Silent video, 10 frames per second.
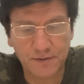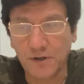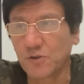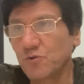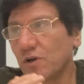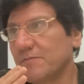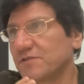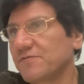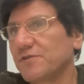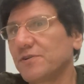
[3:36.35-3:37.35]
There are two
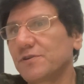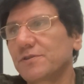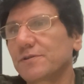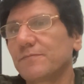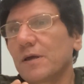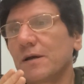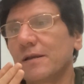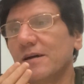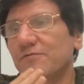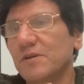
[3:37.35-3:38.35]
hemispheres,
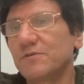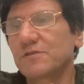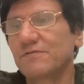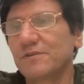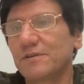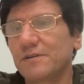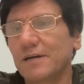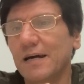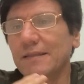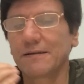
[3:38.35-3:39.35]
left hemisphere
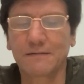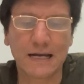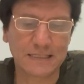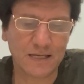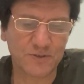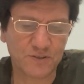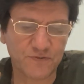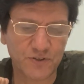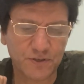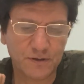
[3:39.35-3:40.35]
and the right
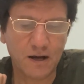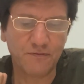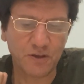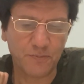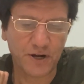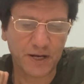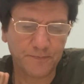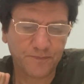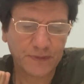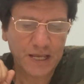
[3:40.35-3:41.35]
hemisphere of the brain.
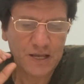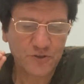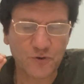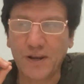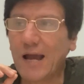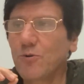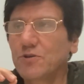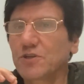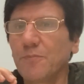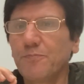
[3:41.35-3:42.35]
So
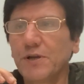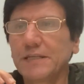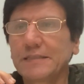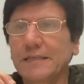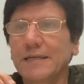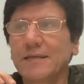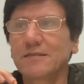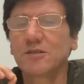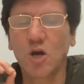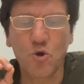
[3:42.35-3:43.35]
language ability is
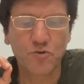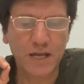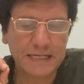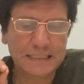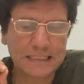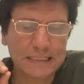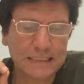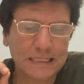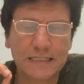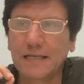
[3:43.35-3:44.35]

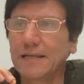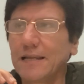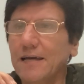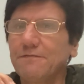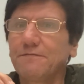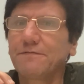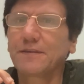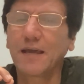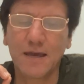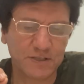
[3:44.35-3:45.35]
located in the
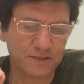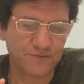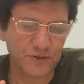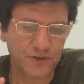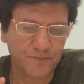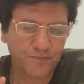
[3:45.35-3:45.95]
left hemisphere.